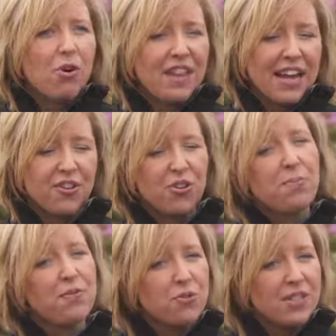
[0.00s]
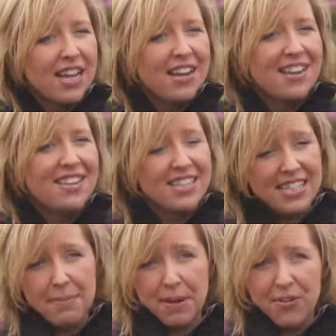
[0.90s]
of that group phones in the
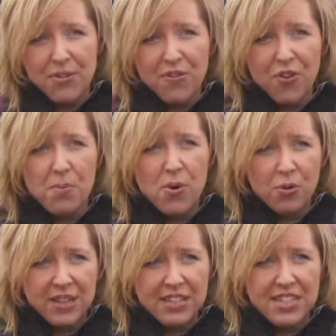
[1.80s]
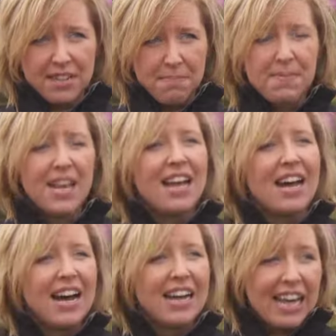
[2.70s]
step count from all their team.
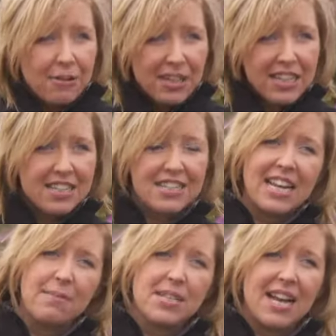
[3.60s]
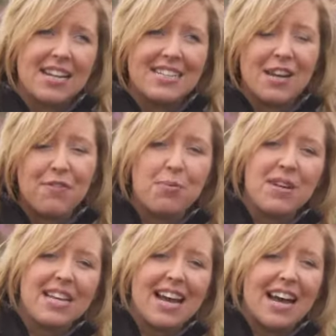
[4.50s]
I calculate the steps and every
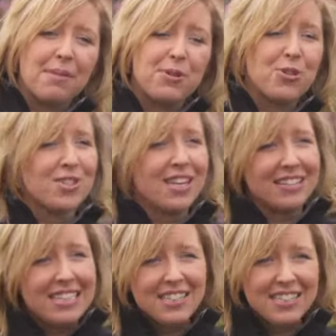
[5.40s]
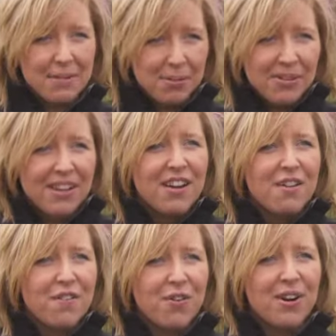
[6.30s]
week I produce a leader table
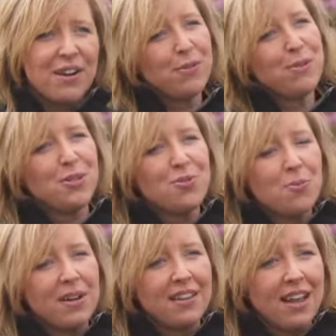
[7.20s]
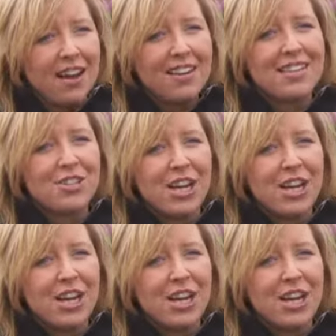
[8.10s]
for everyone to know where they are in the